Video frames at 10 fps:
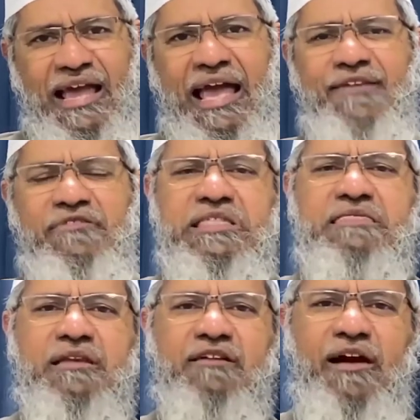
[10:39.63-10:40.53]
And with
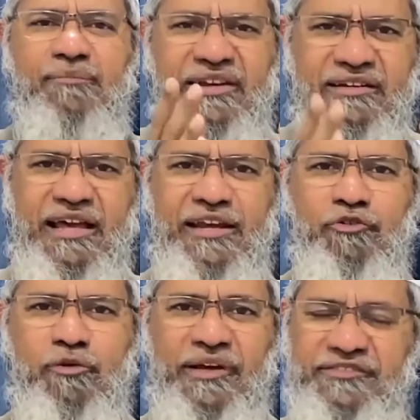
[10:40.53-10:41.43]
this requirement, I
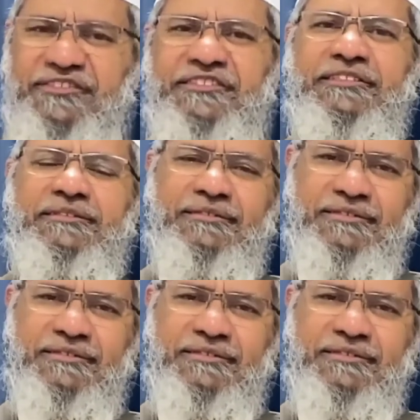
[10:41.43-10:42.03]
told my sister